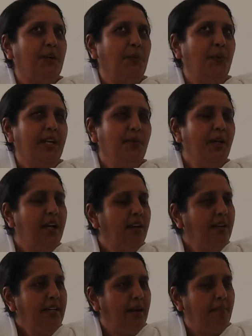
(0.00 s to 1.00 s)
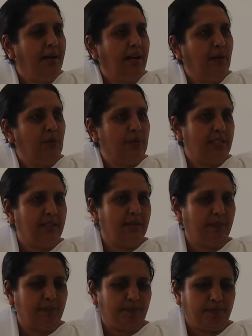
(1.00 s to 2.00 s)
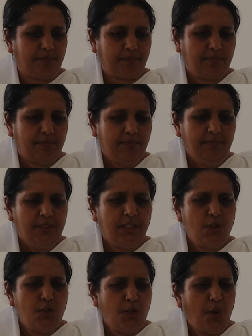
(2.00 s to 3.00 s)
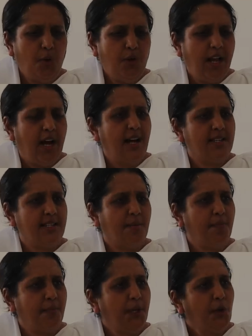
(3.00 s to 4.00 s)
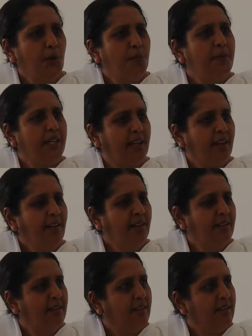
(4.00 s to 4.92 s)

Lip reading: when we learn about soul as a pure being,